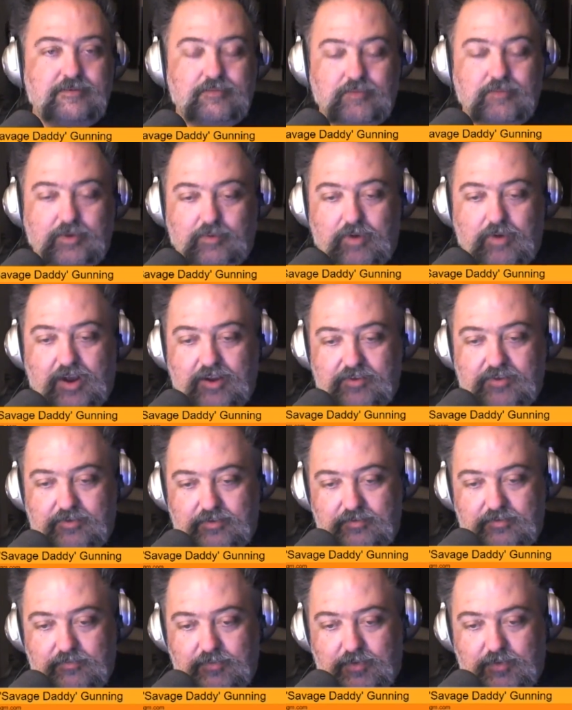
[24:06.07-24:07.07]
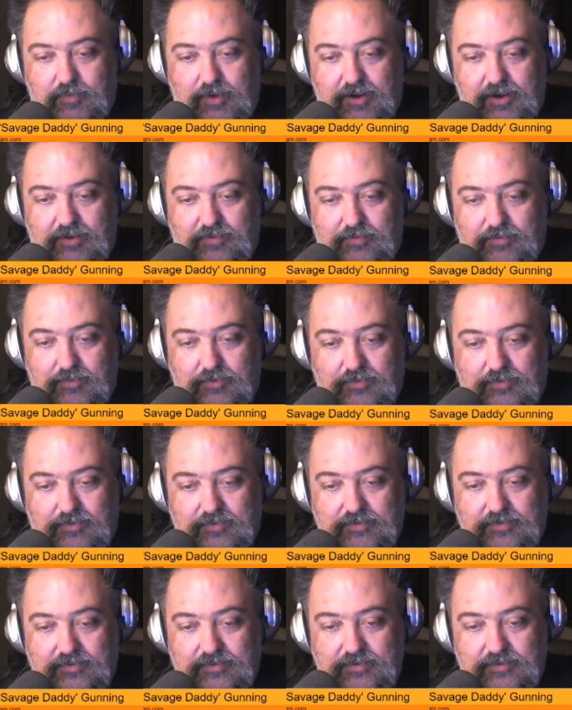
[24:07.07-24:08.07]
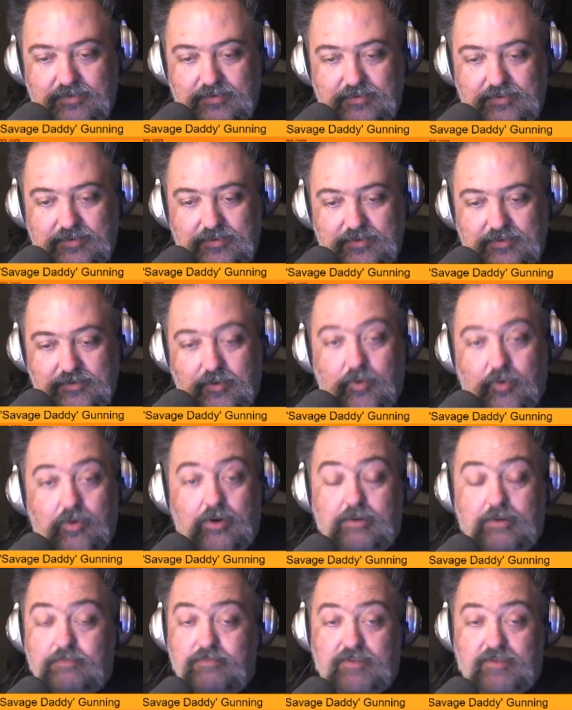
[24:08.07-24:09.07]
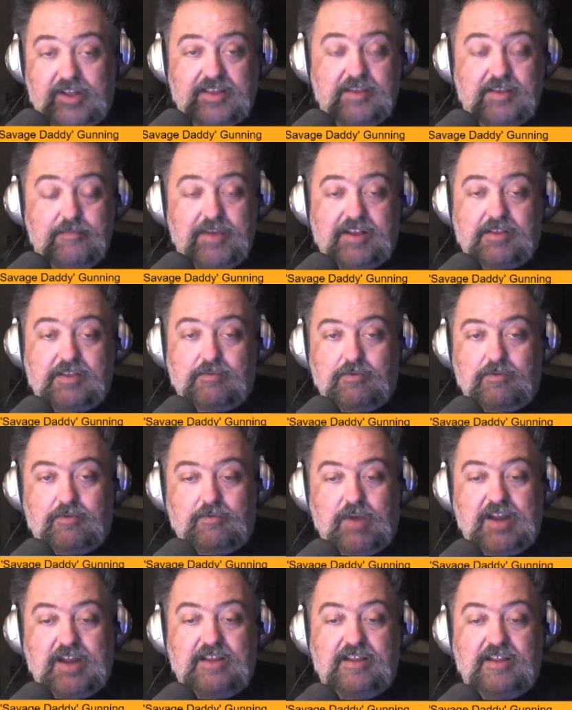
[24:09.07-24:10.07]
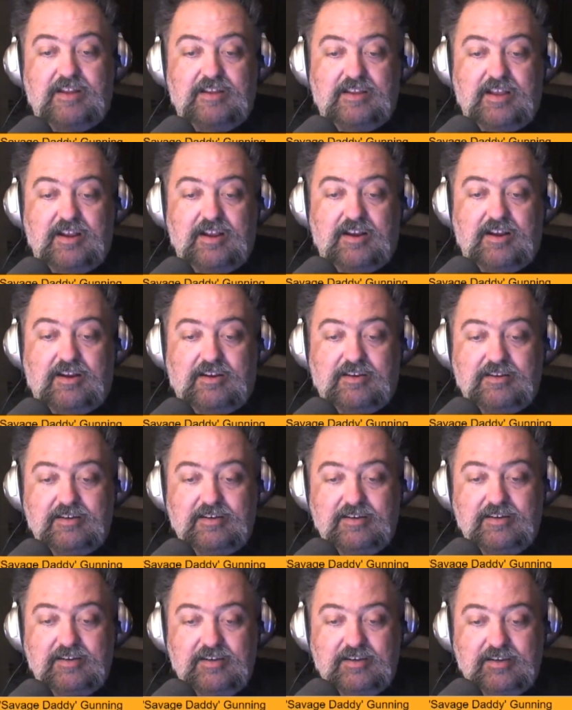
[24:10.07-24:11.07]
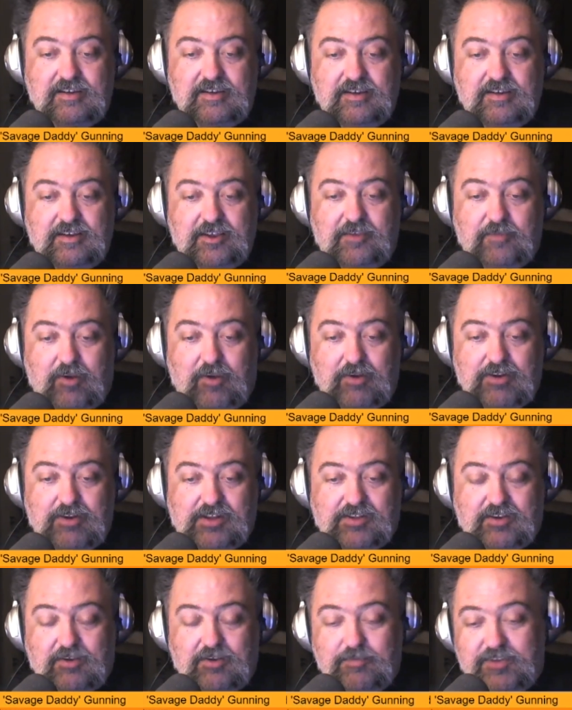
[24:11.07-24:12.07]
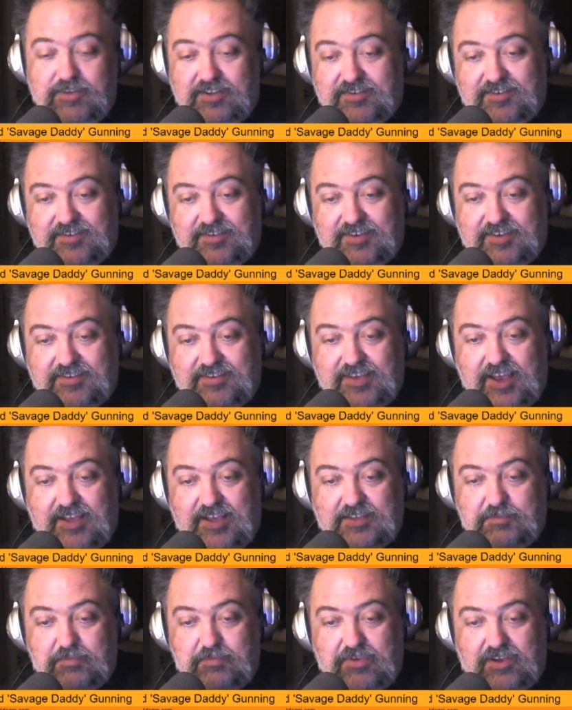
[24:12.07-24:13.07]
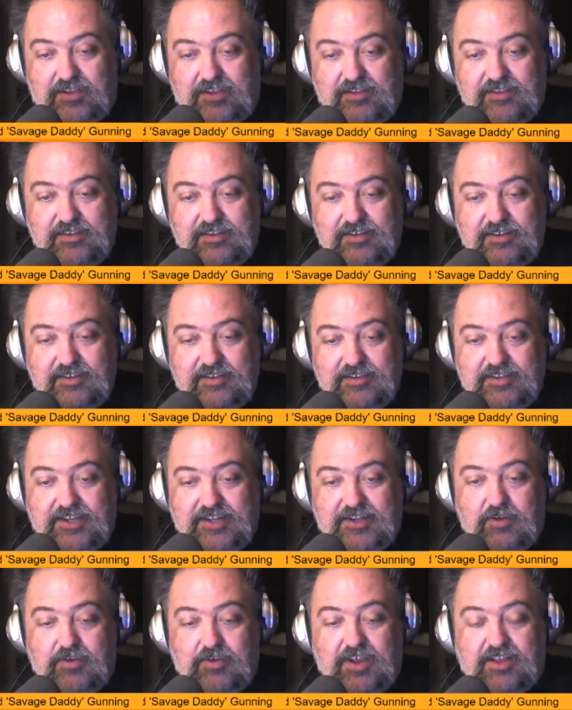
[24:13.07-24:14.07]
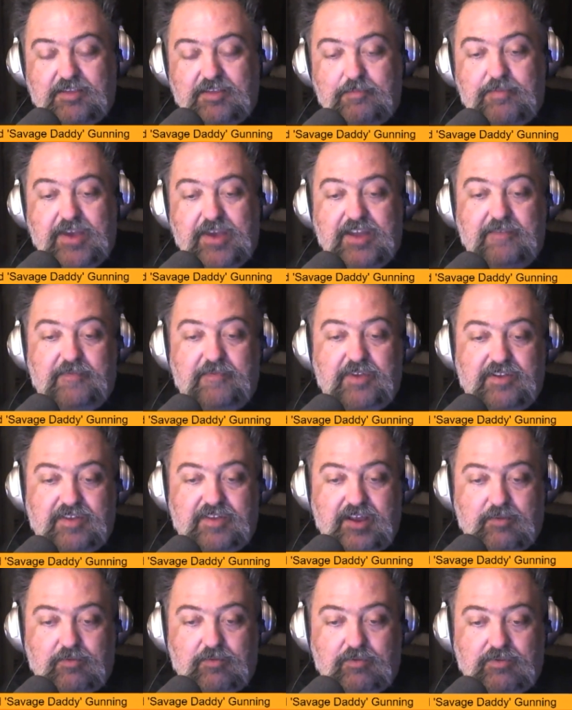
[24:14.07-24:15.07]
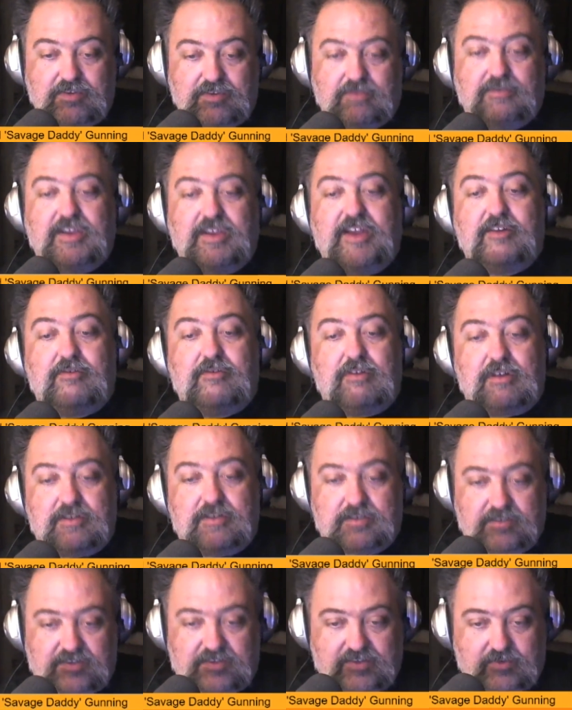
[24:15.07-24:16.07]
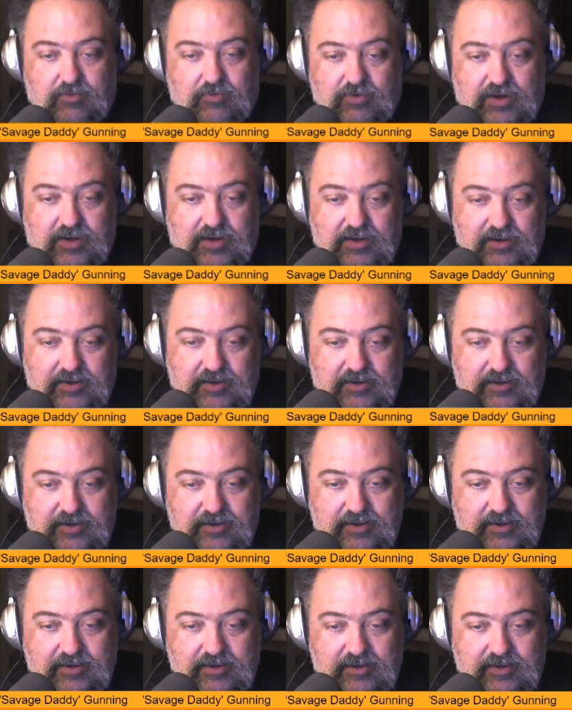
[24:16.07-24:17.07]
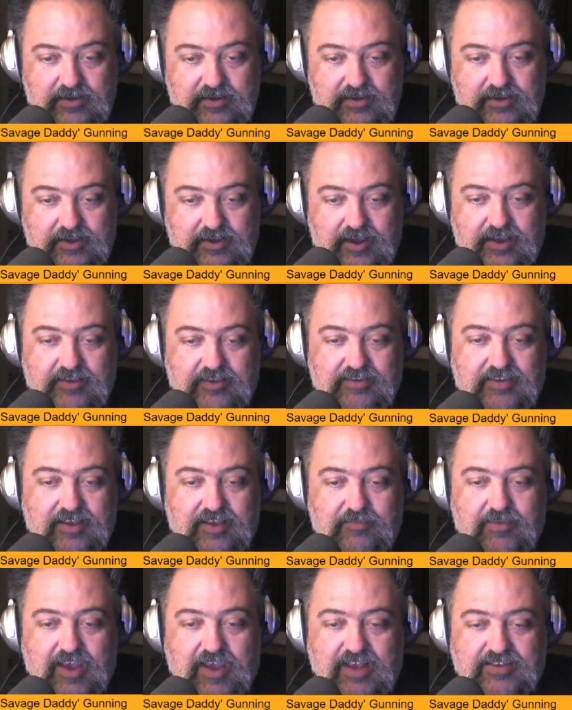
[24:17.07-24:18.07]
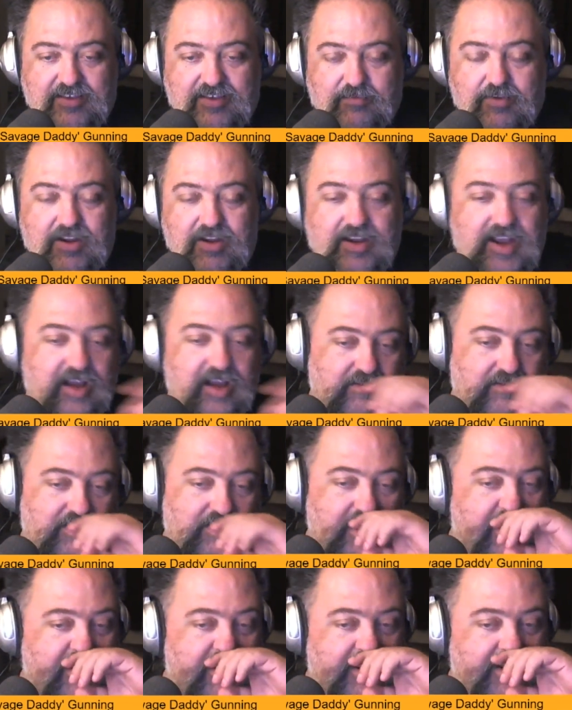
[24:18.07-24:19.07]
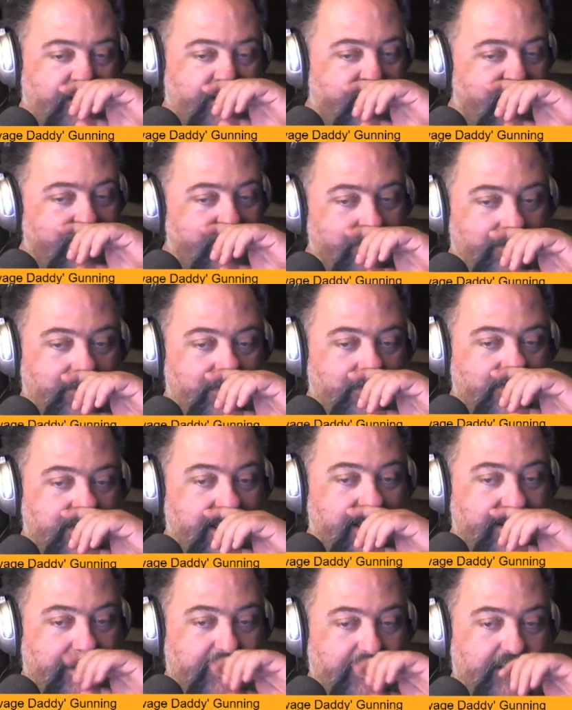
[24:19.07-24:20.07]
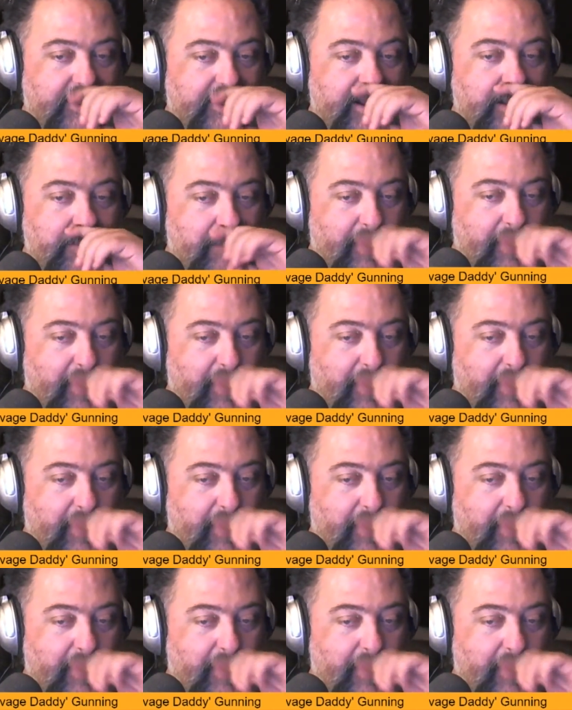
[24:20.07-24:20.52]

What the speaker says: require the roll, or let them make the roll right then and there. You've already determined it's a success, but they don't get the benefit of that roll till later on in the story. Have you guys ever encountered that in a game or used that in a game?